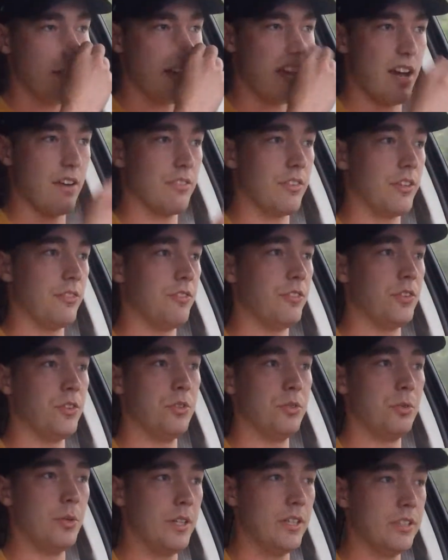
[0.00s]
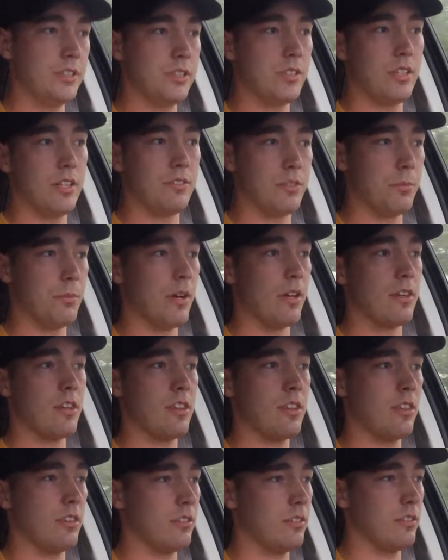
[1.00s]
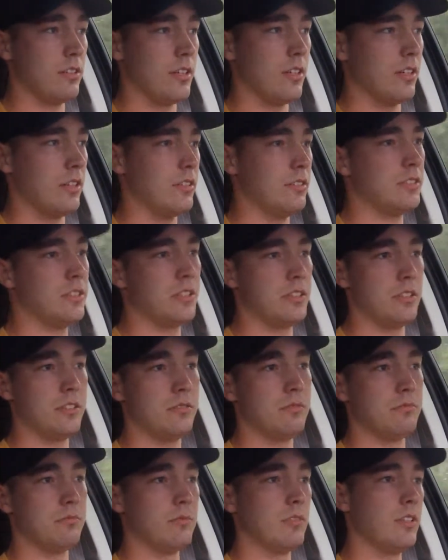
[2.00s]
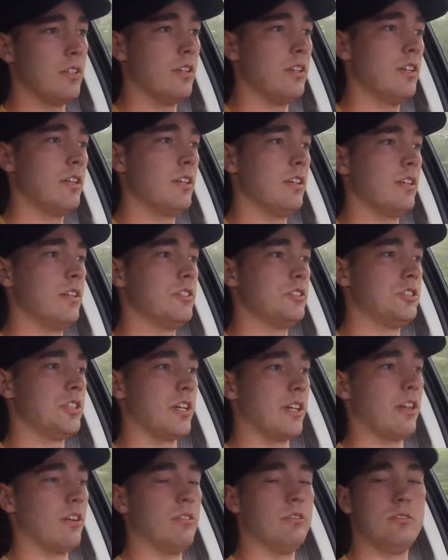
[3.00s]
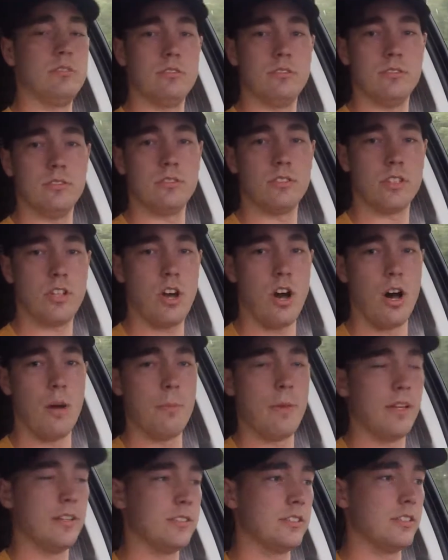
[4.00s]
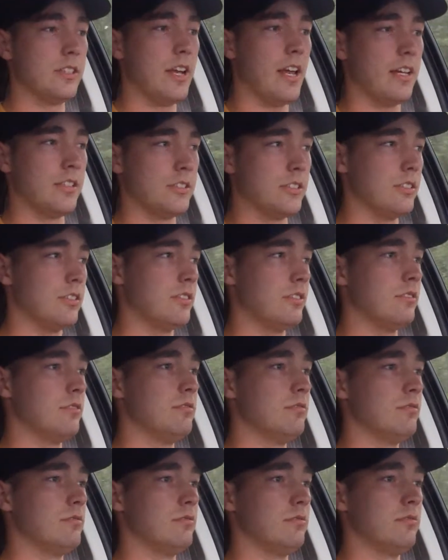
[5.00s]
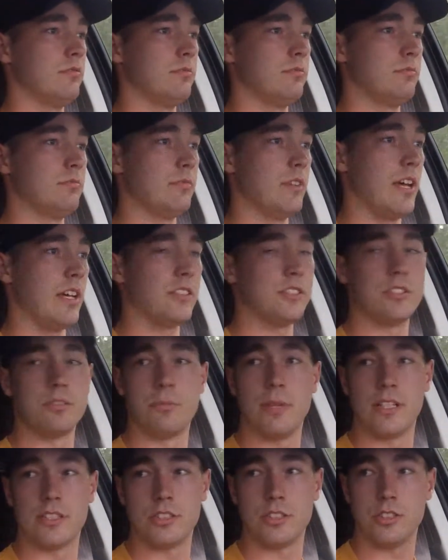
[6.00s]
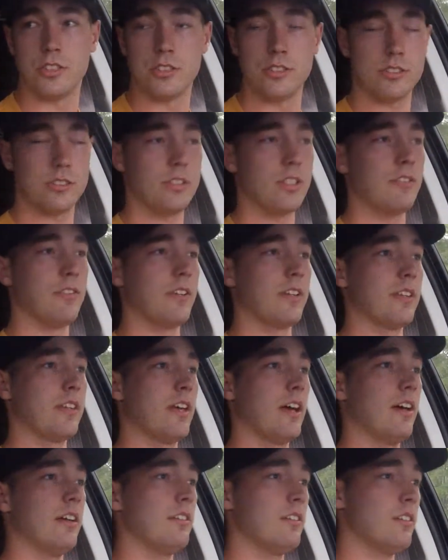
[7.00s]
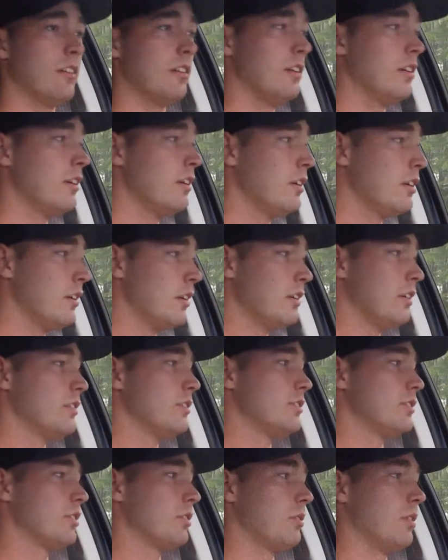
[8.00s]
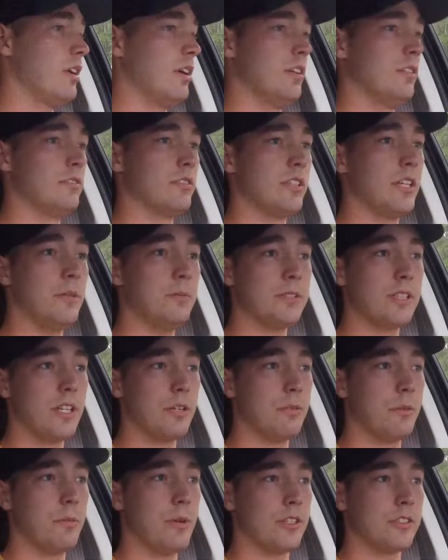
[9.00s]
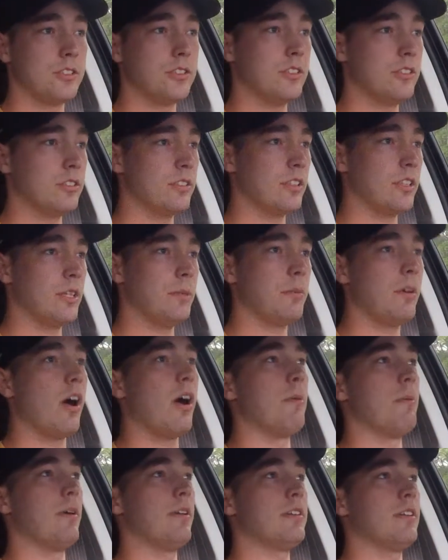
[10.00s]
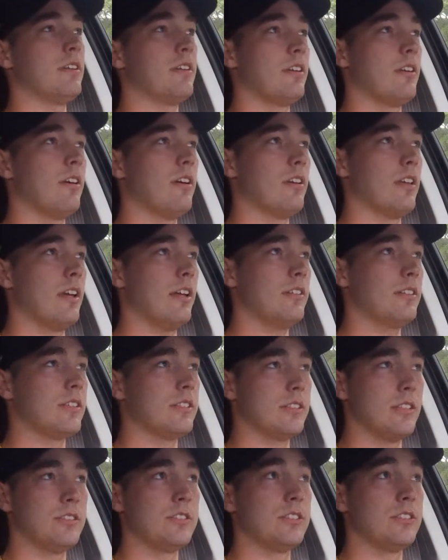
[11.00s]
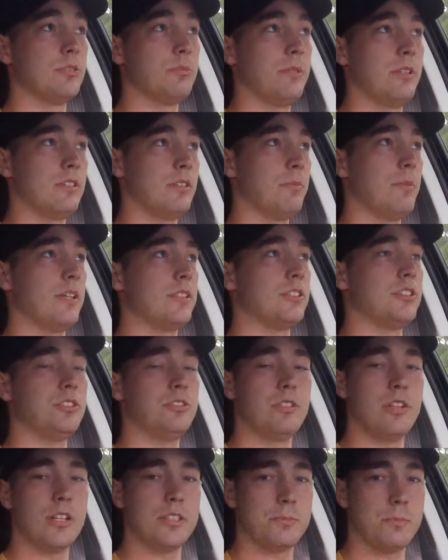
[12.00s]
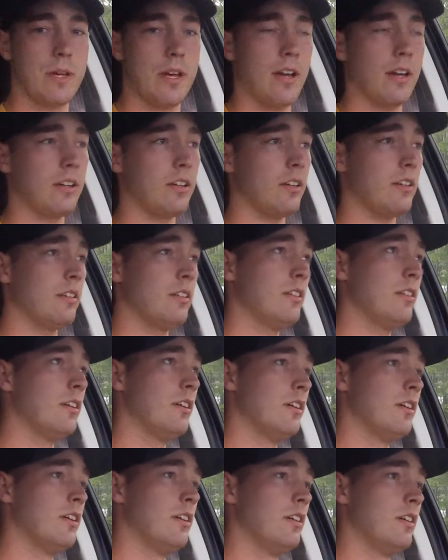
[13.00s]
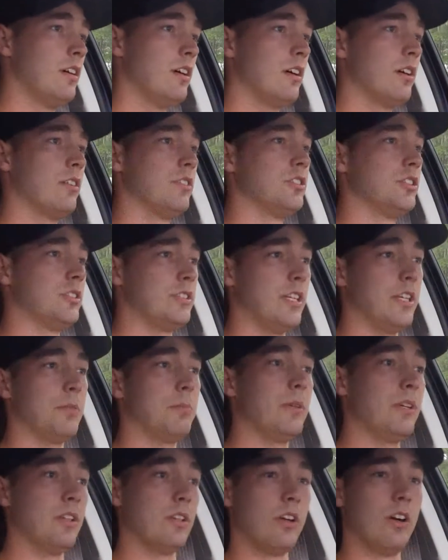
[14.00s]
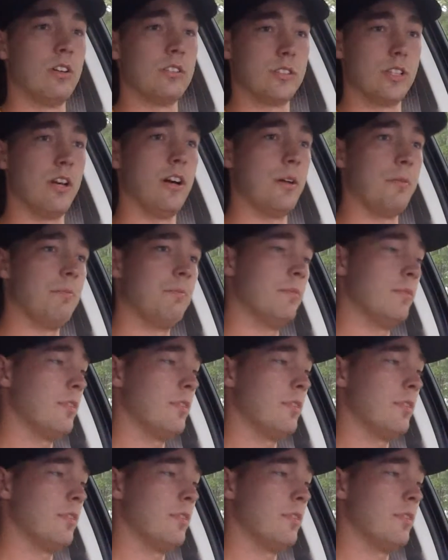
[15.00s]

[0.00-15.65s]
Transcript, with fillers: every few weeks to every month to check out comments and answer messages and stuff like that. So keep sending me messages and keep commenting and all that, because I'll still be able to message you guys back. It'll just take me a long time,